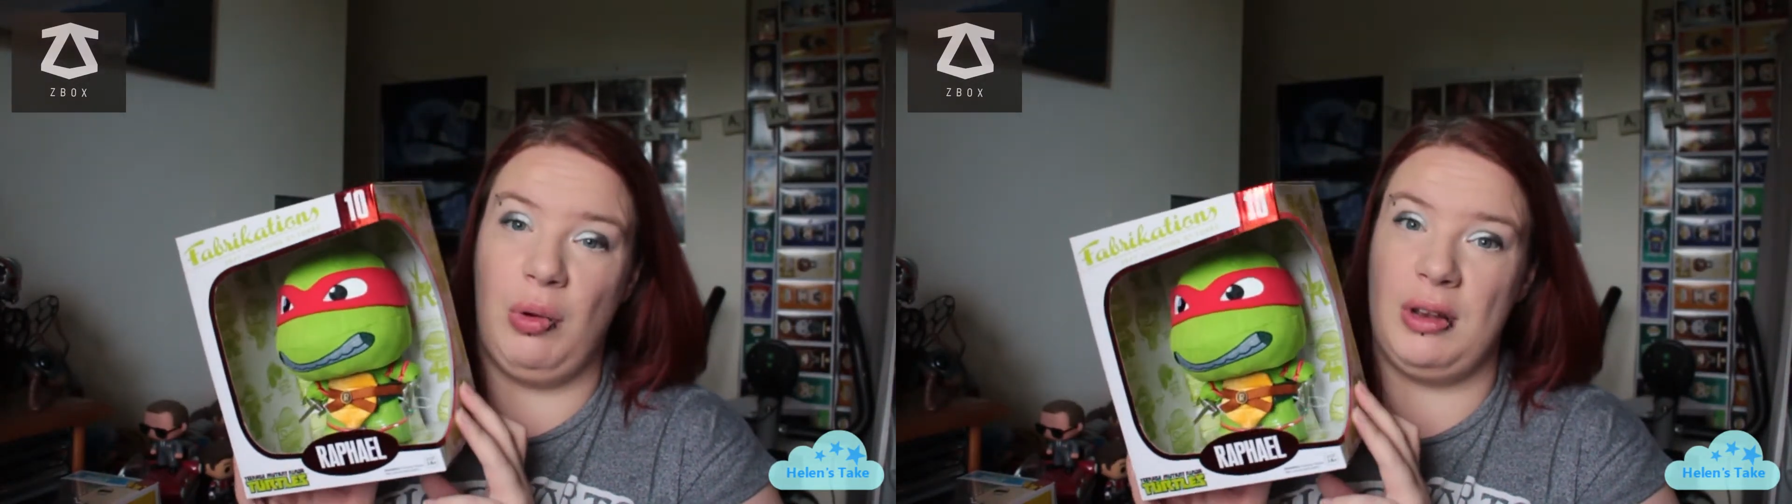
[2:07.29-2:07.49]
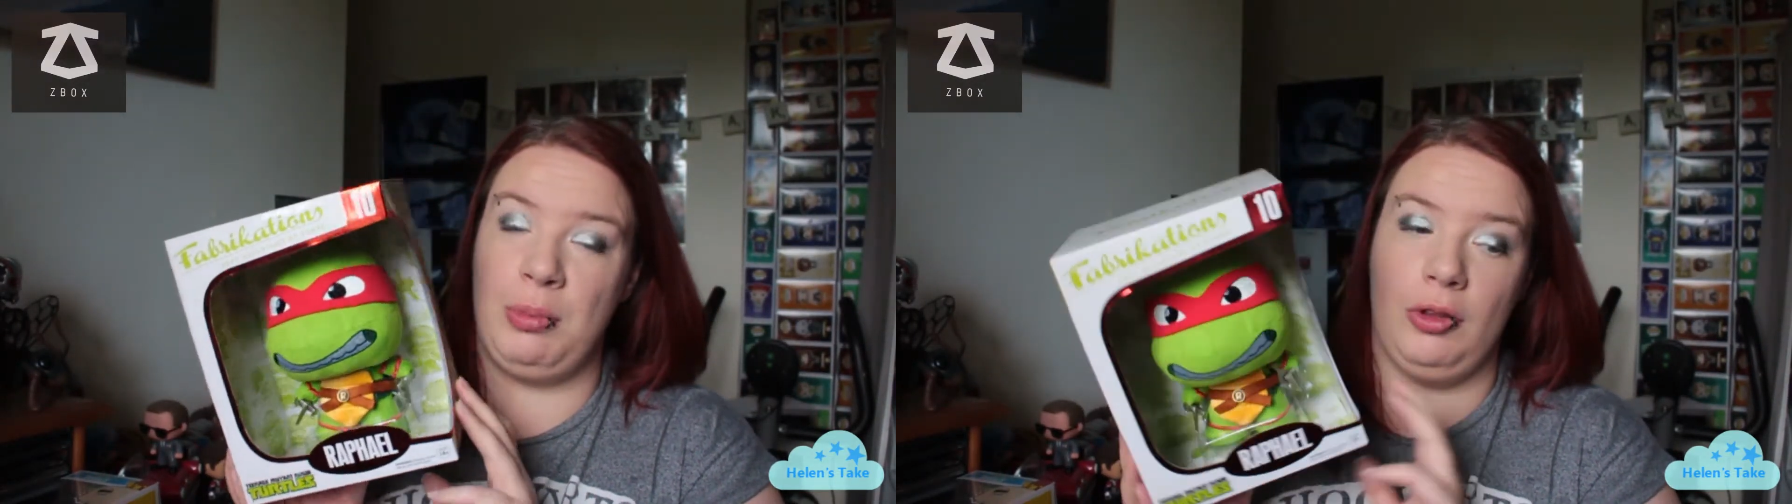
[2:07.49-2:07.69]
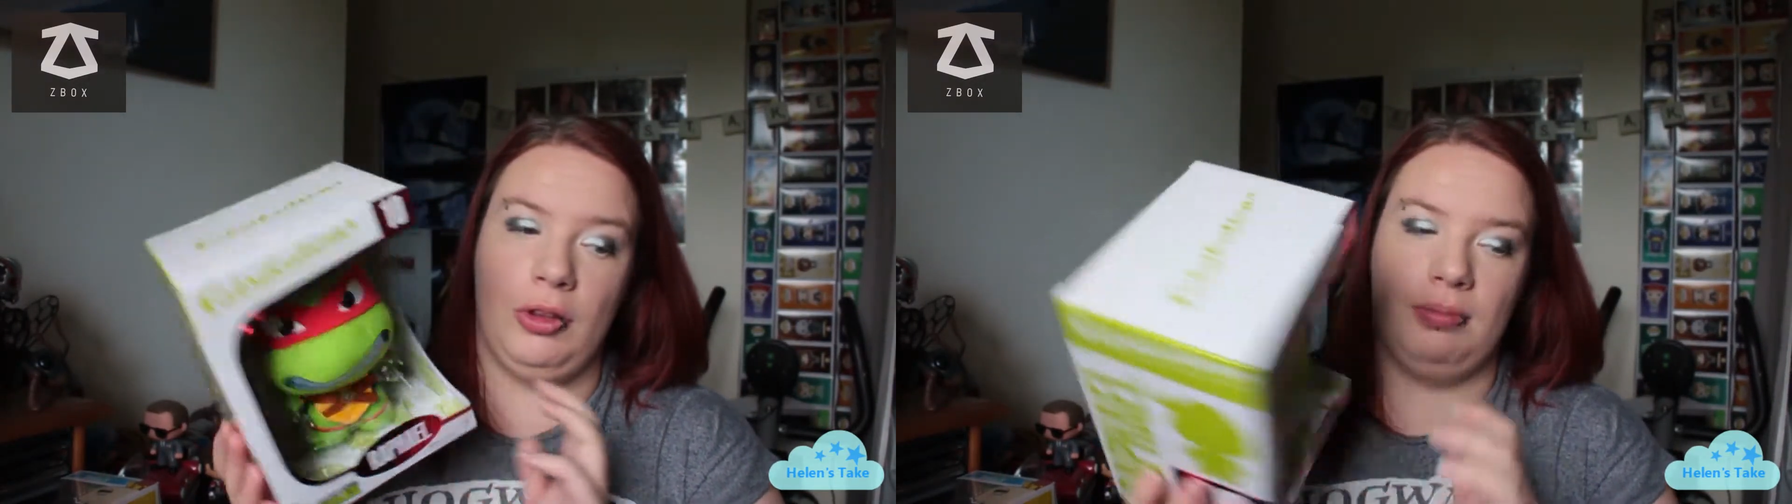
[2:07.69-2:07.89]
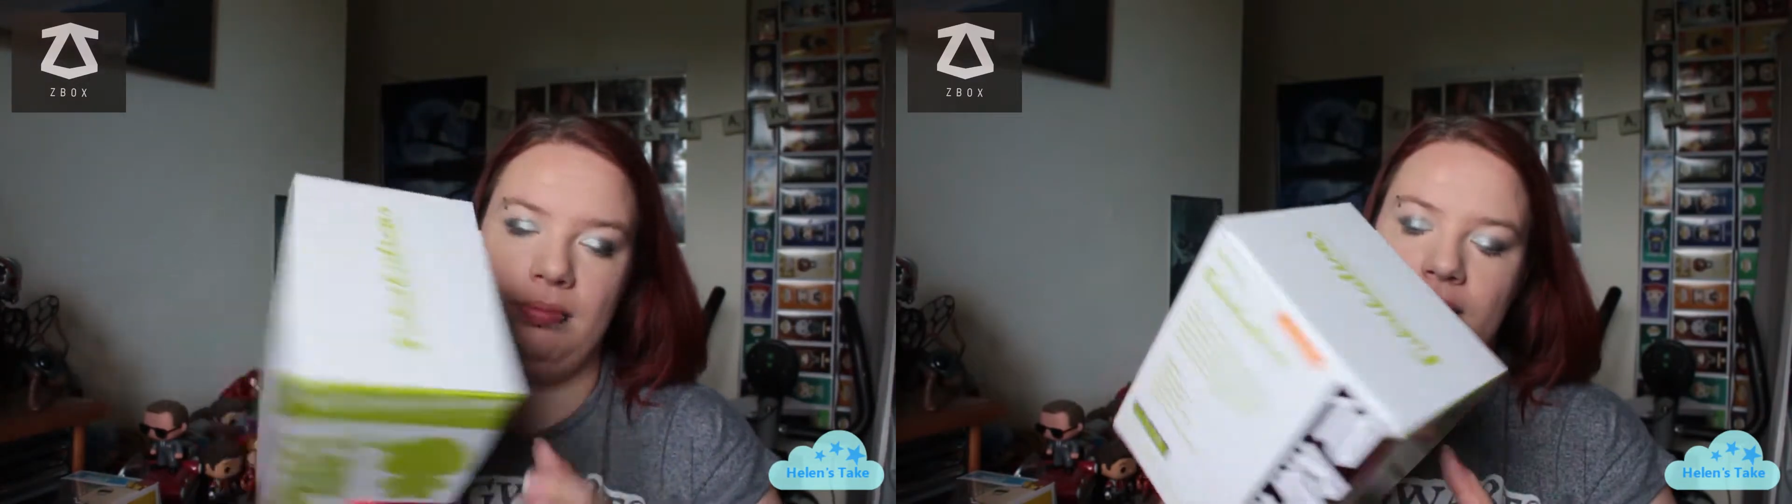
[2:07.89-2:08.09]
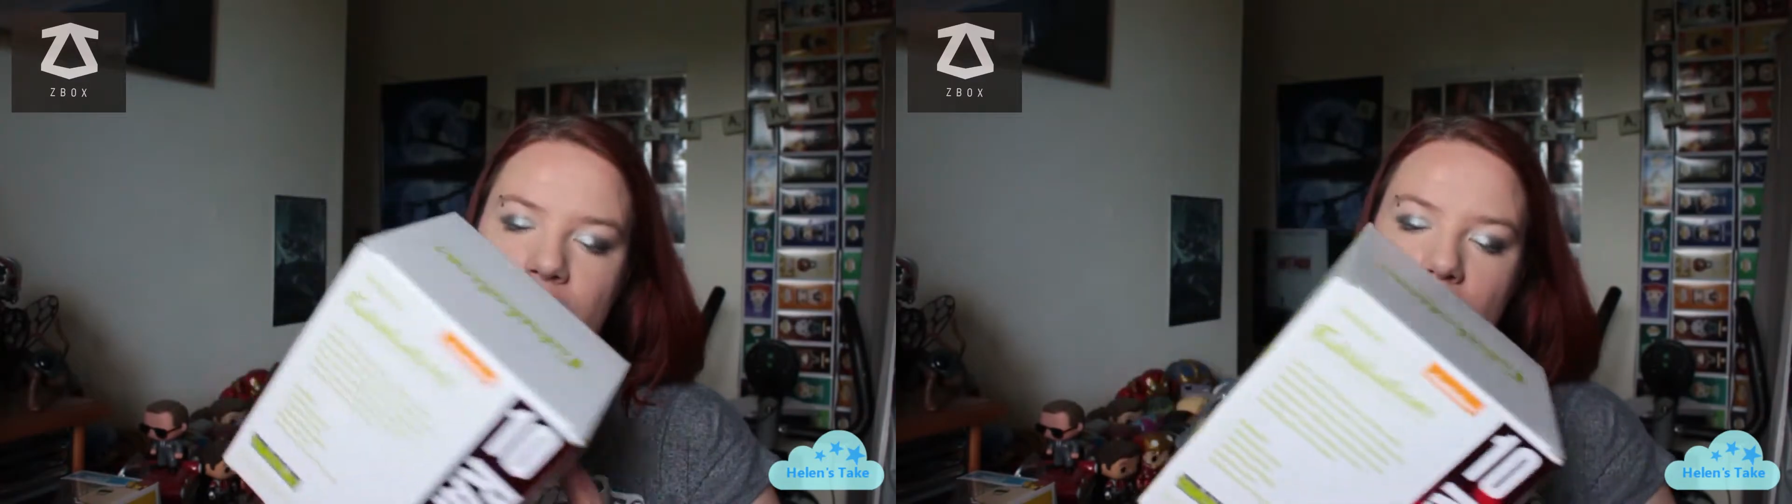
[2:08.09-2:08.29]
anywhere to put them,
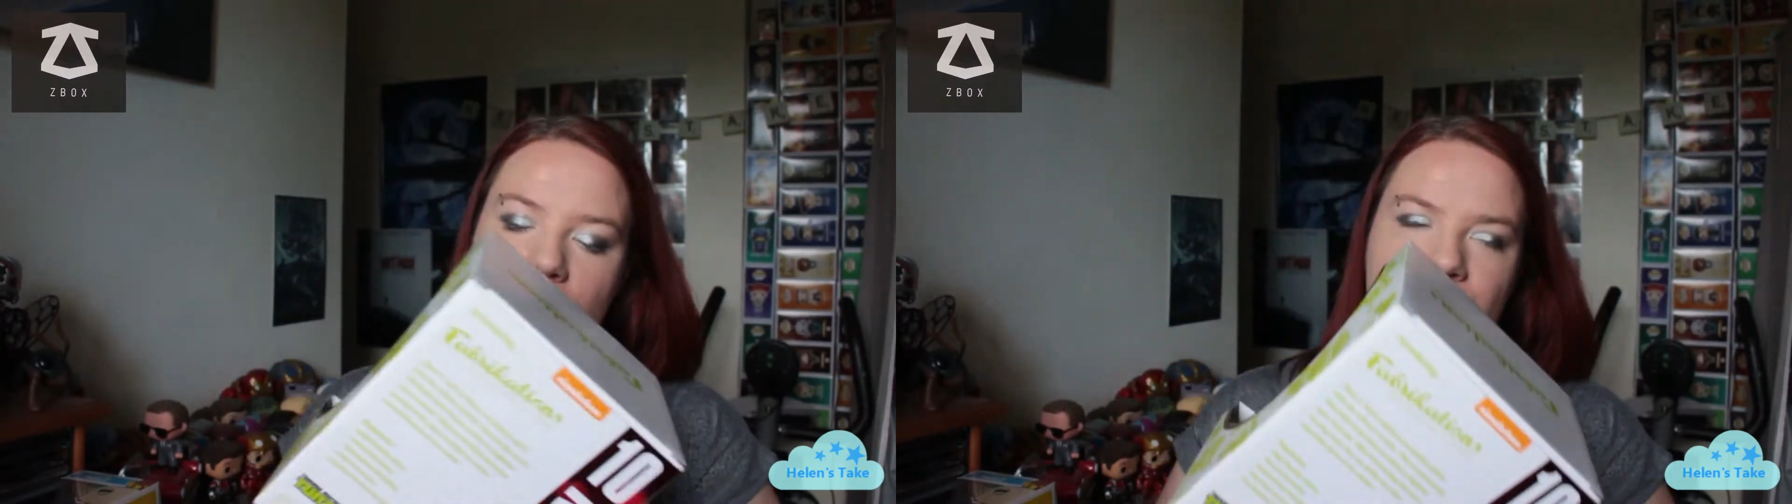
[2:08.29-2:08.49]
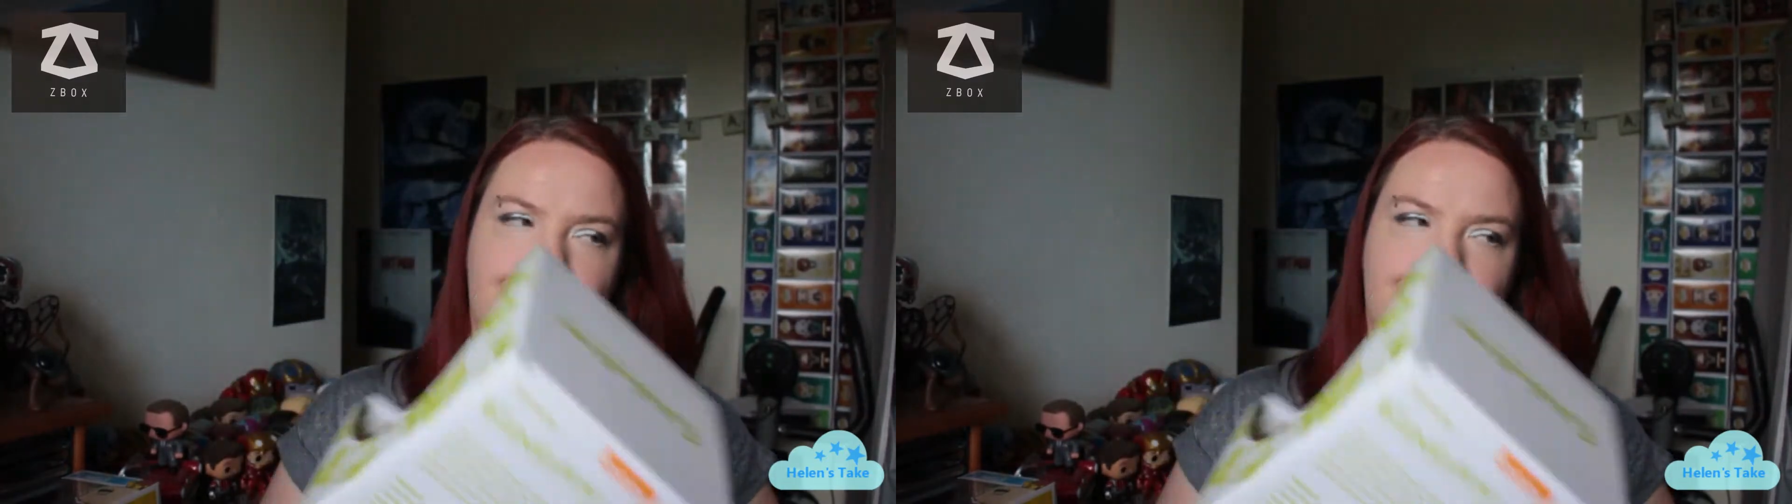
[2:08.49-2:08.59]
but